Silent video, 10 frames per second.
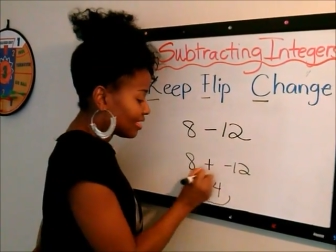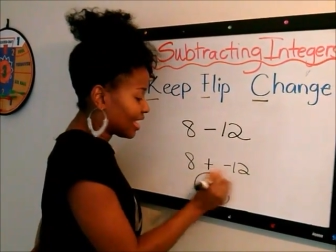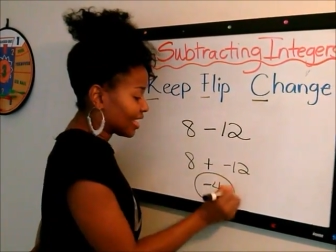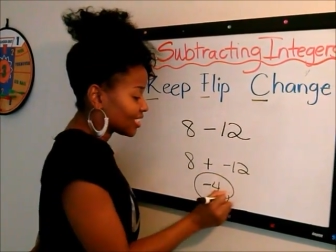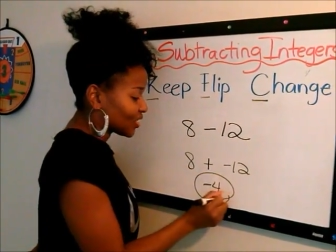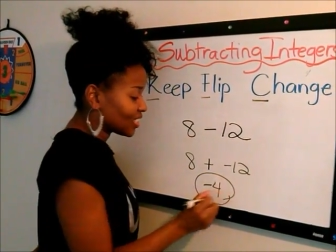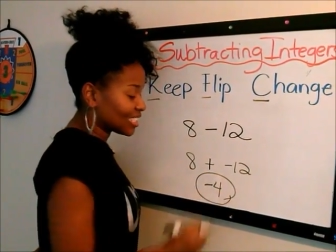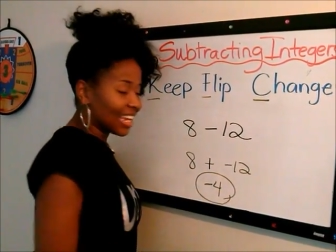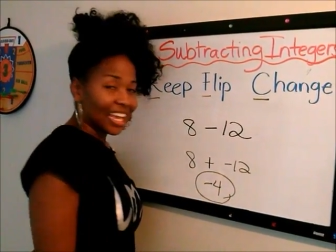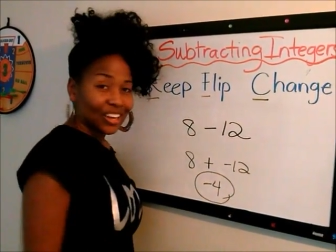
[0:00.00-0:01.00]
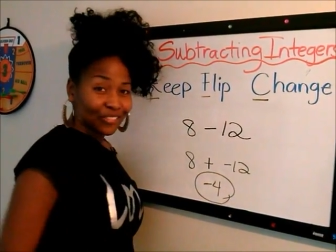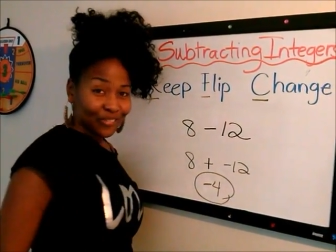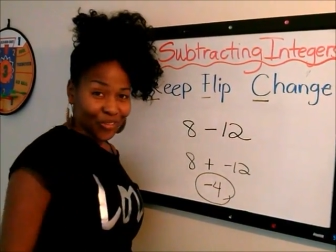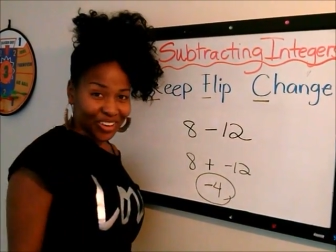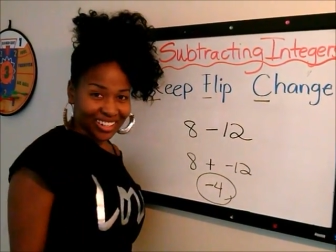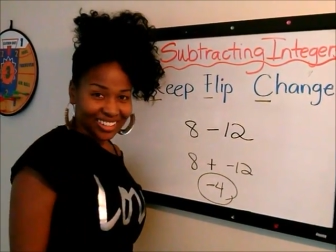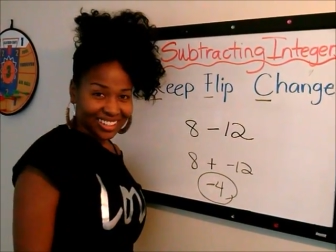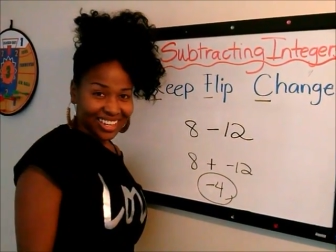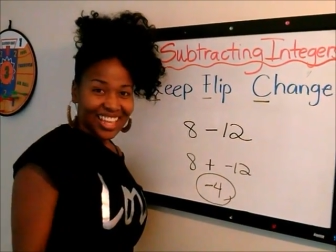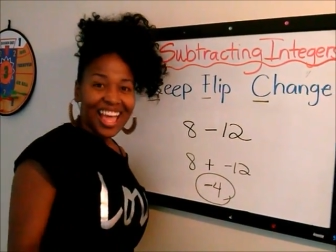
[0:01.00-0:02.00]
The answer is negative 4.
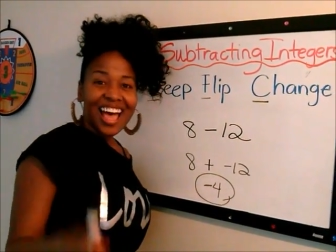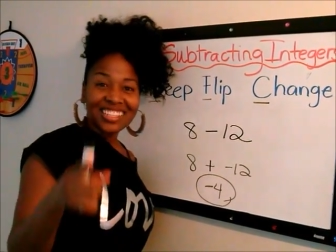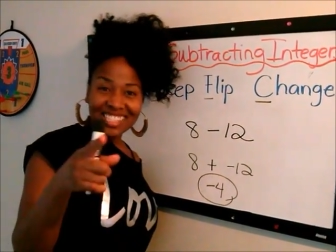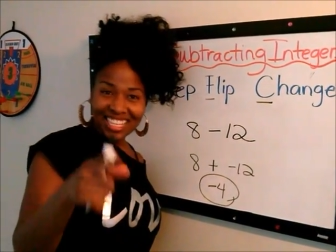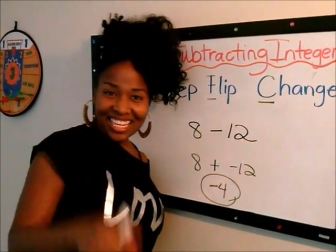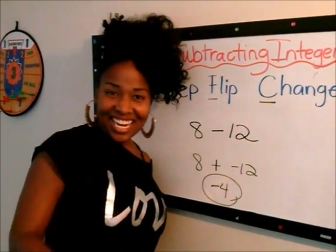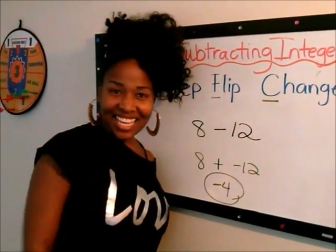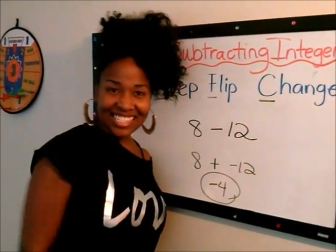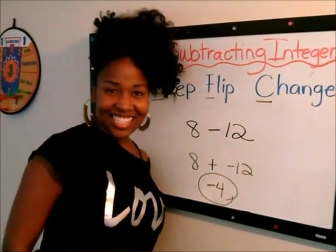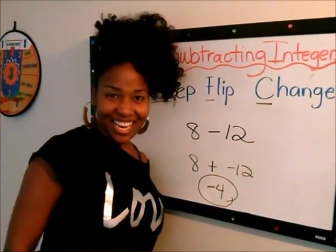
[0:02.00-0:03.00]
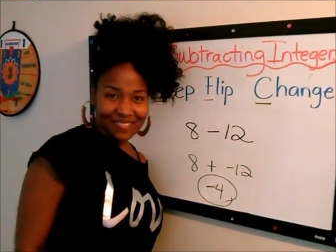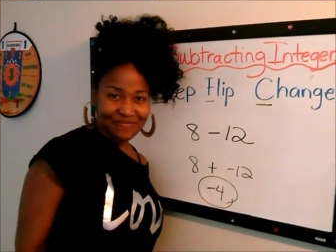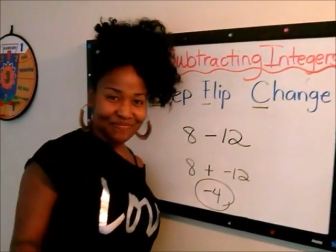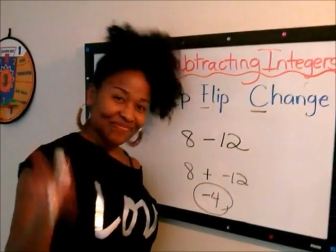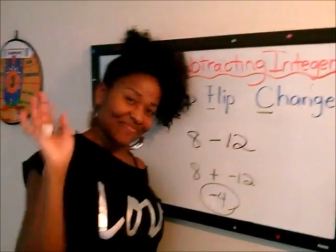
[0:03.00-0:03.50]
I'll see you next time.